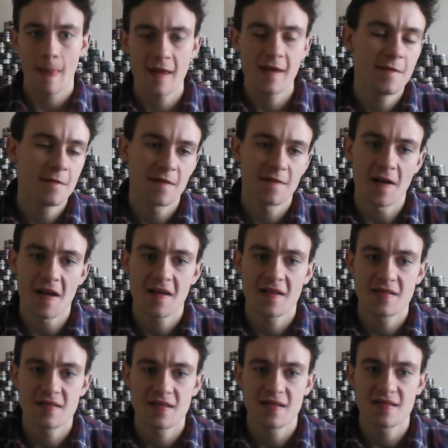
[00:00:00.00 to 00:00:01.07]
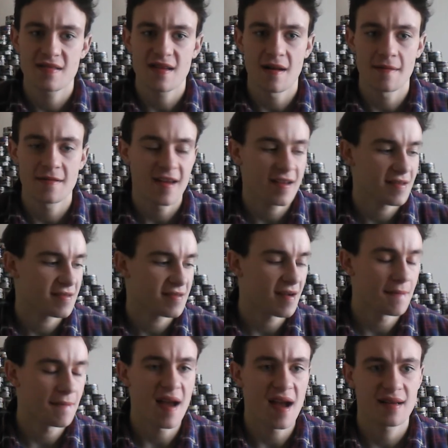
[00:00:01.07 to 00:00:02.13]
Even with fine cuts, you just gotta take your
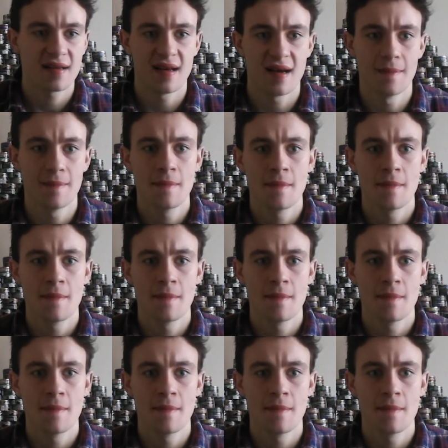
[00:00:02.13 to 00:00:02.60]
tongue and pack it down.